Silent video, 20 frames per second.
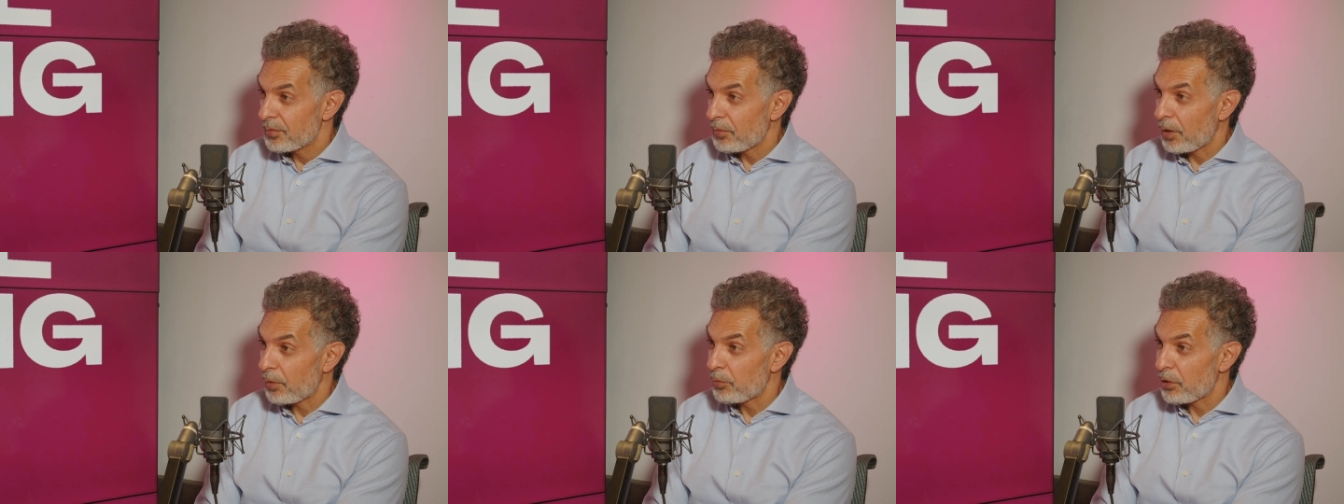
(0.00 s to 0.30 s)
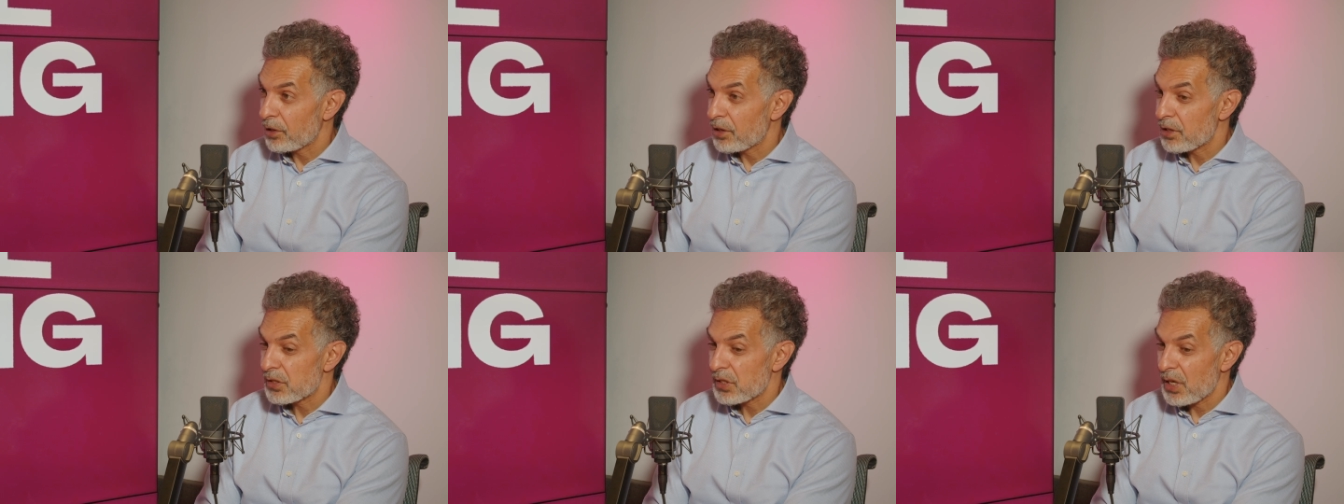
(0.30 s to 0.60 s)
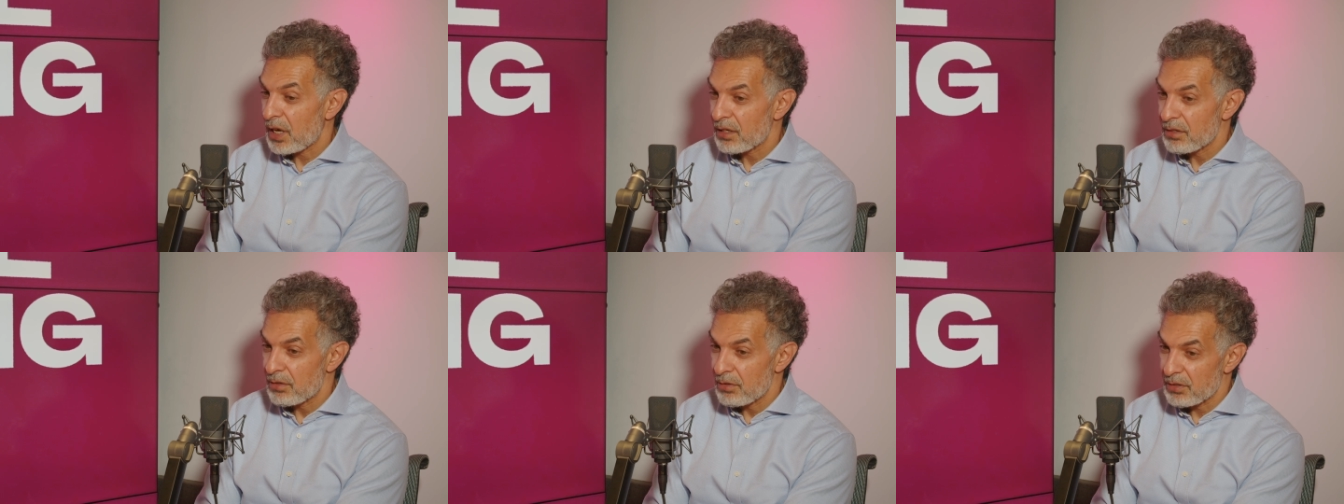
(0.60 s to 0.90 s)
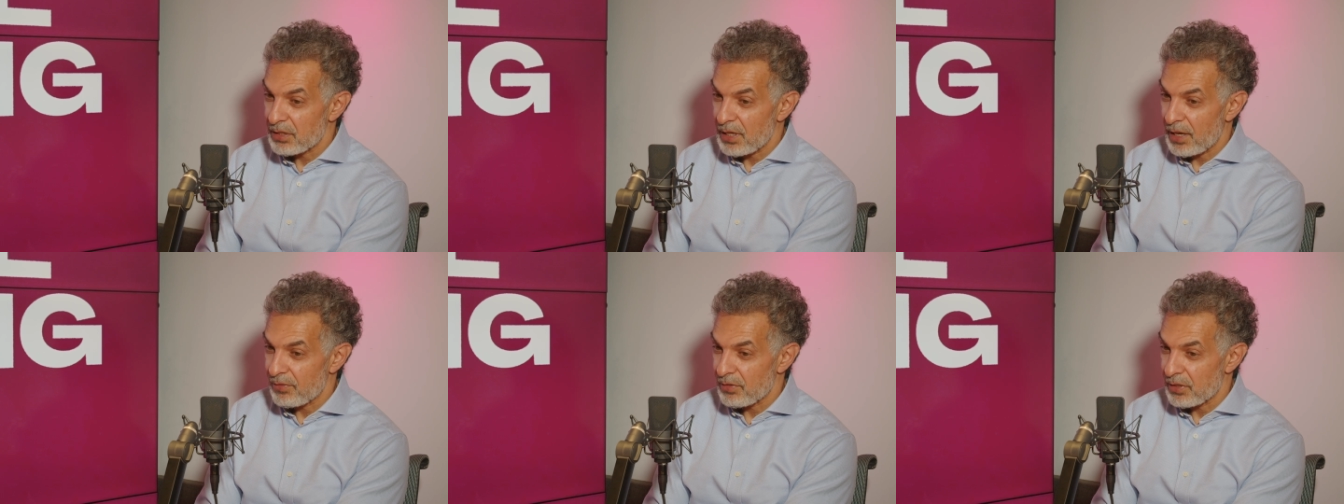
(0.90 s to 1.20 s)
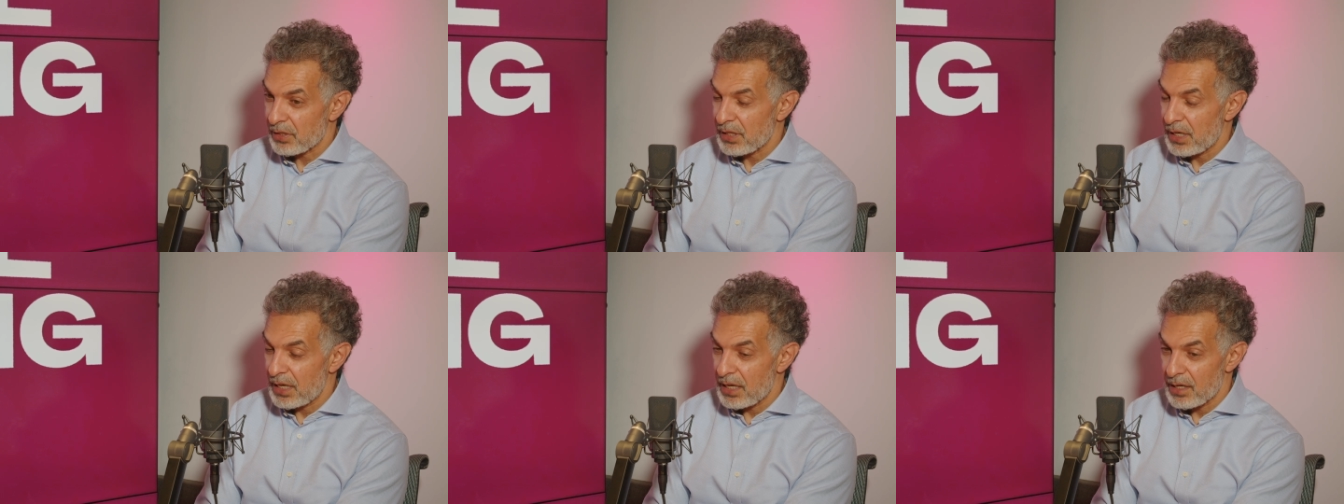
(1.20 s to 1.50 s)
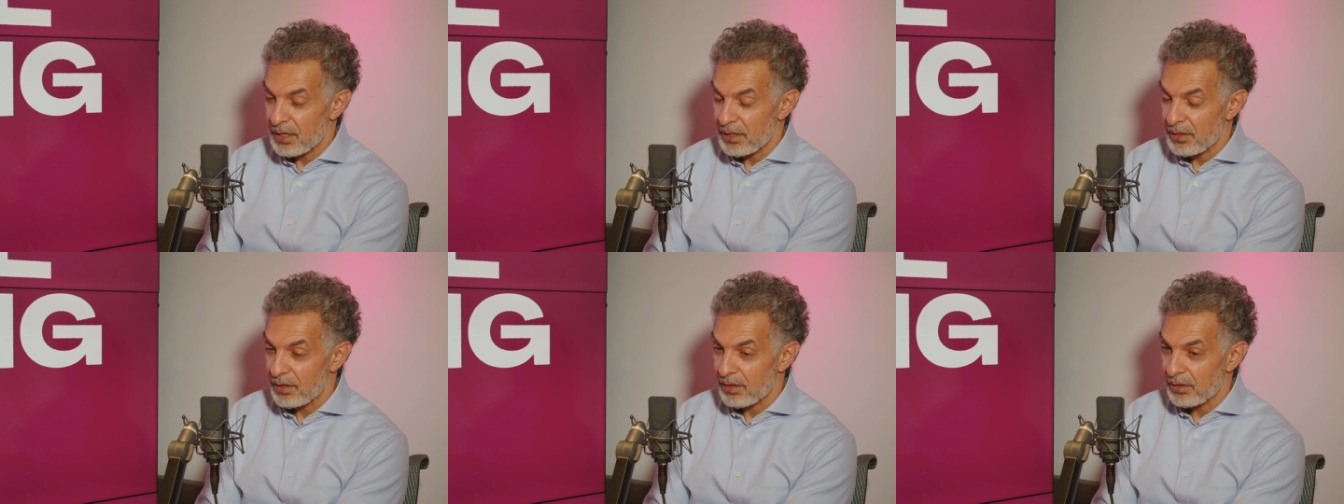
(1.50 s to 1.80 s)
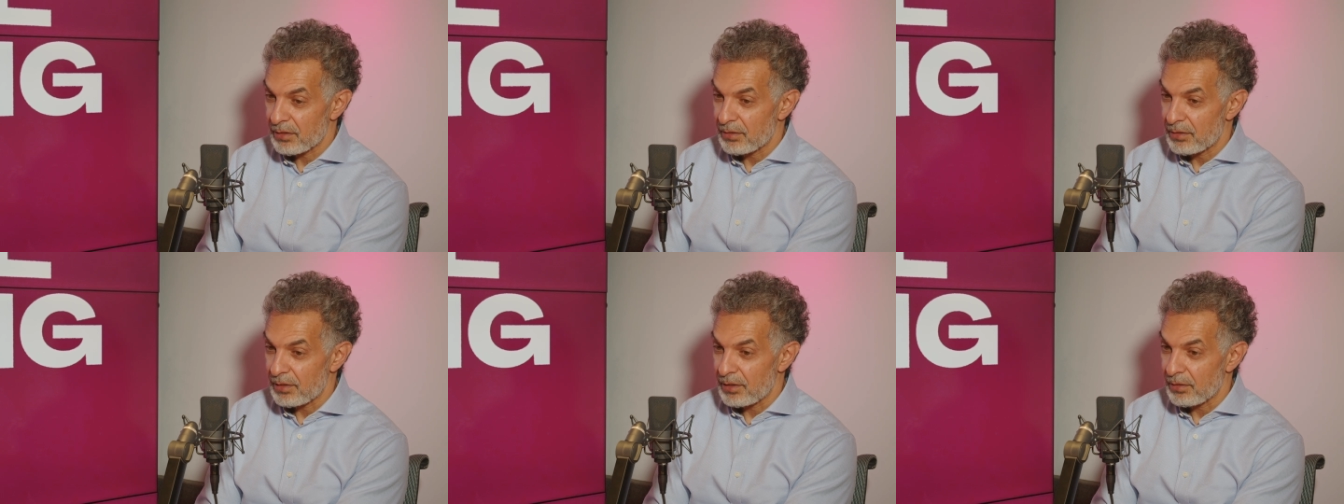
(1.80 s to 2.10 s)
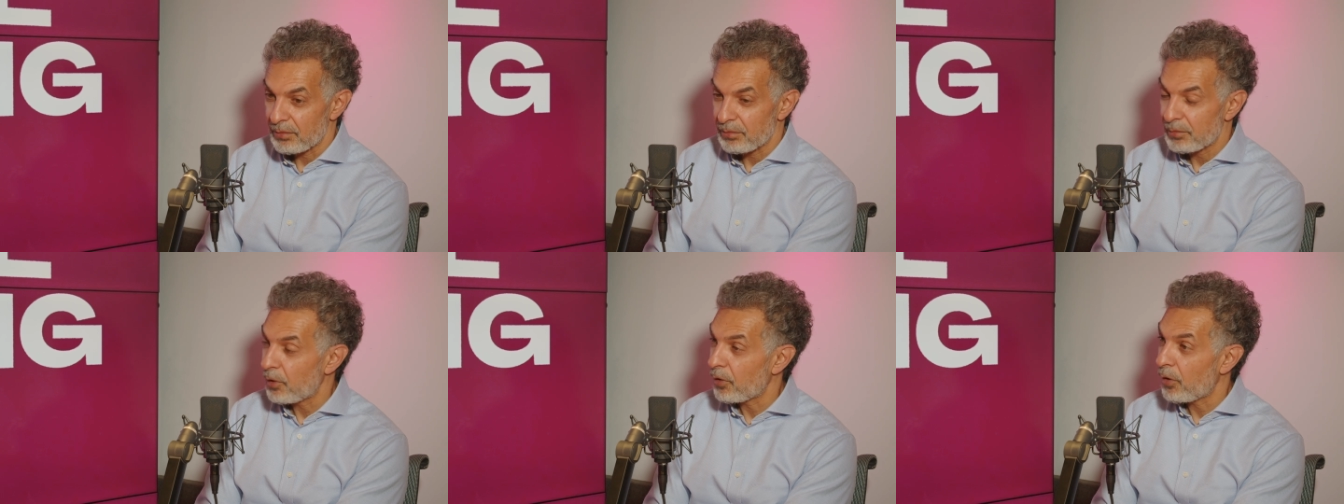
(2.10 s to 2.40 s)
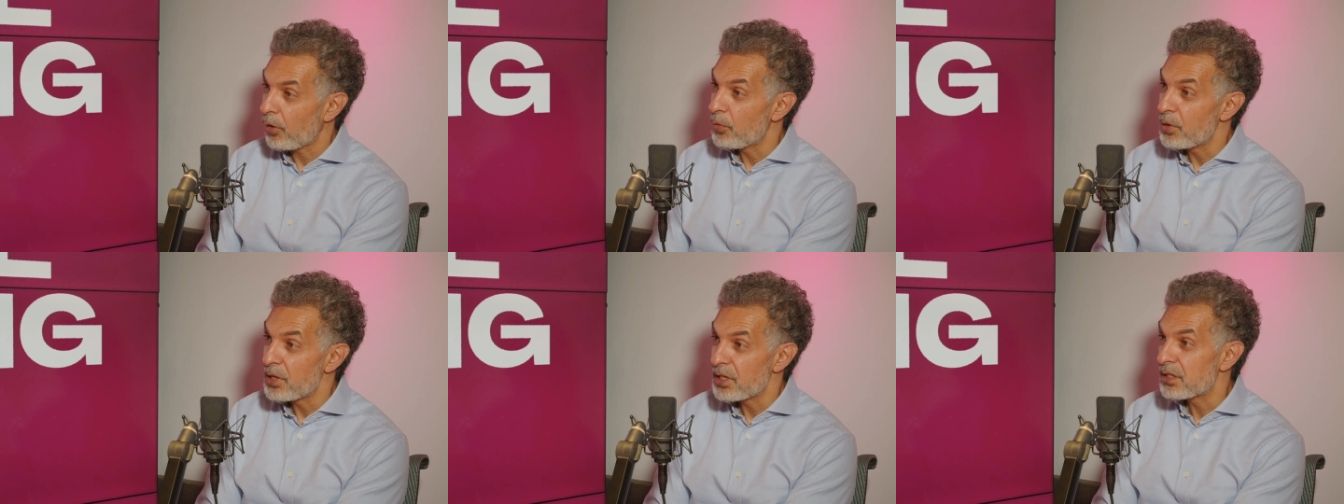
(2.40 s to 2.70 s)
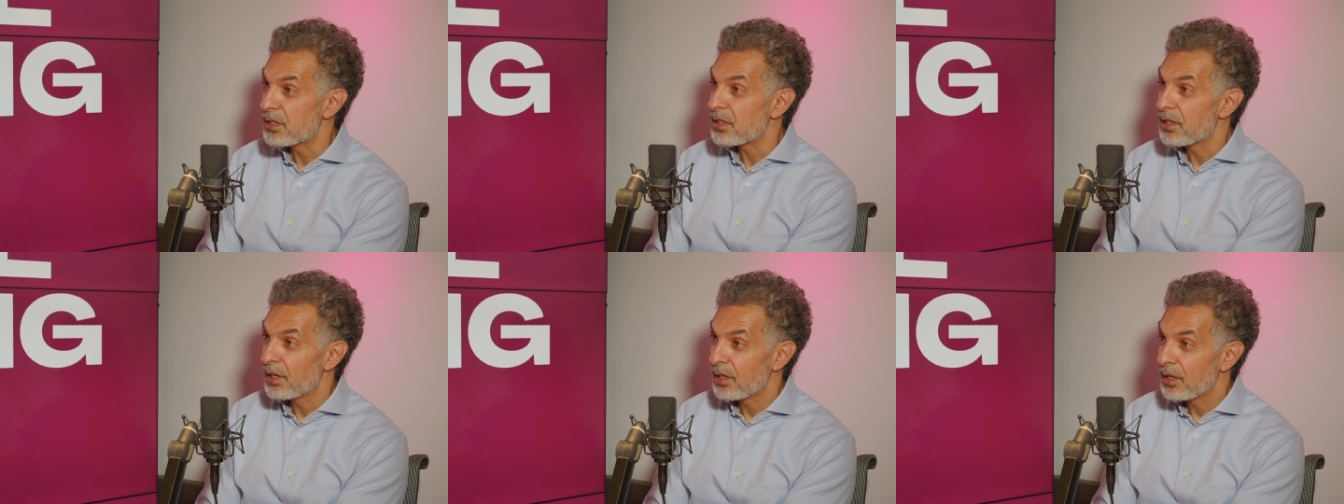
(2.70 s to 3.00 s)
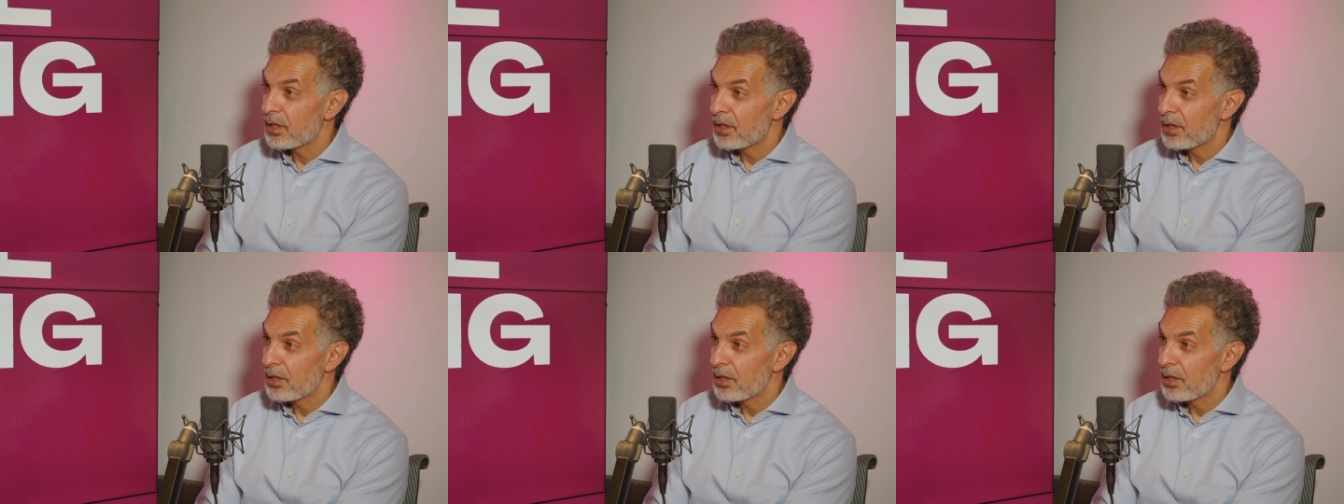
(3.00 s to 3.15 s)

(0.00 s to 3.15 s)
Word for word: My brother Zaid used to have a saying that, you know, always